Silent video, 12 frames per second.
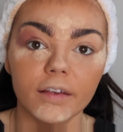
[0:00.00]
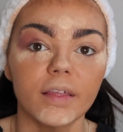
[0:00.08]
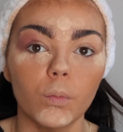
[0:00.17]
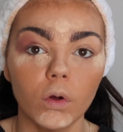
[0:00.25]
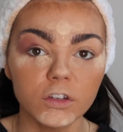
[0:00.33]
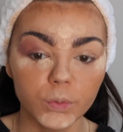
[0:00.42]

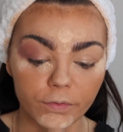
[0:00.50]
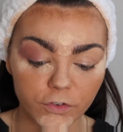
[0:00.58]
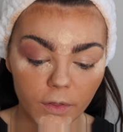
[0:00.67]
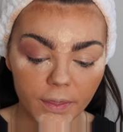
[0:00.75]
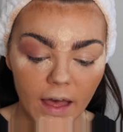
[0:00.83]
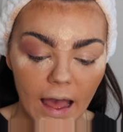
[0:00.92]
Then once we've
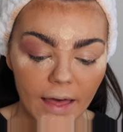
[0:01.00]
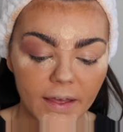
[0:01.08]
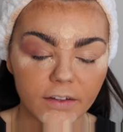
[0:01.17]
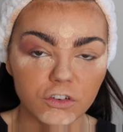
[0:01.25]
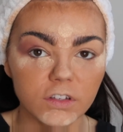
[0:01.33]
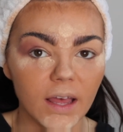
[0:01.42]
done that, I
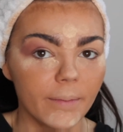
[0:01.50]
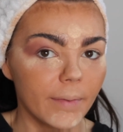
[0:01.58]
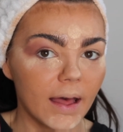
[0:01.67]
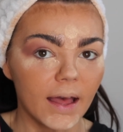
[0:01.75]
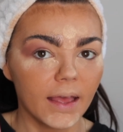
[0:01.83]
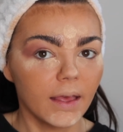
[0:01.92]
then just get
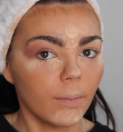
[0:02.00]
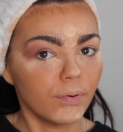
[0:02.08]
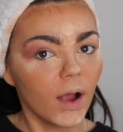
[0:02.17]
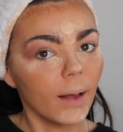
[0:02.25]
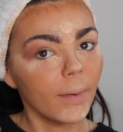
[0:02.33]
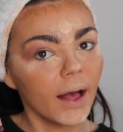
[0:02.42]
my
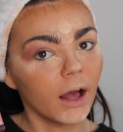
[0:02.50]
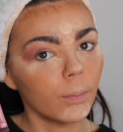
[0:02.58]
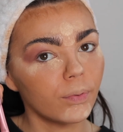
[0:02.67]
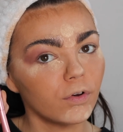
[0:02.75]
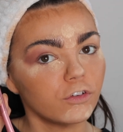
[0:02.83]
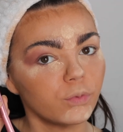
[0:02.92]

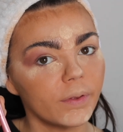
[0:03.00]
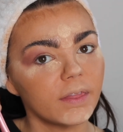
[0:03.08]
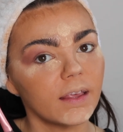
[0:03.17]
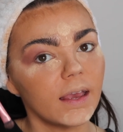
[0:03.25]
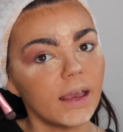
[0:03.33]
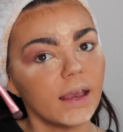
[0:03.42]
Primark brush with
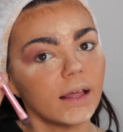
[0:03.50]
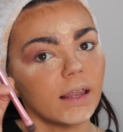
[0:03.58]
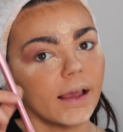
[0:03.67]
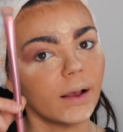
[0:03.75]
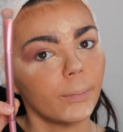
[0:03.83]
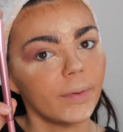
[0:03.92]
the
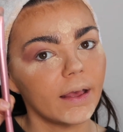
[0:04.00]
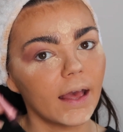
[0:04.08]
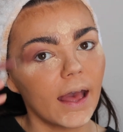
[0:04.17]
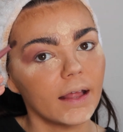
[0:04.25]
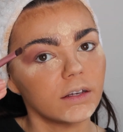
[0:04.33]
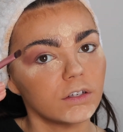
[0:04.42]
like big
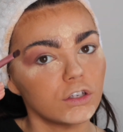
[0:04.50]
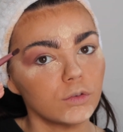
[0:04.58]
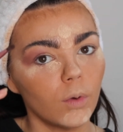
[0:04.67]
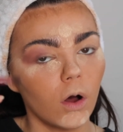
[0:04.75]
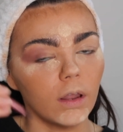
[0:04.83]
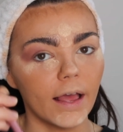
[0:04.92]
end and
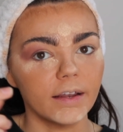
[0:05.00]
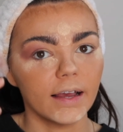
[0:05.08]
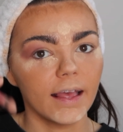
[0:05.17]
small end.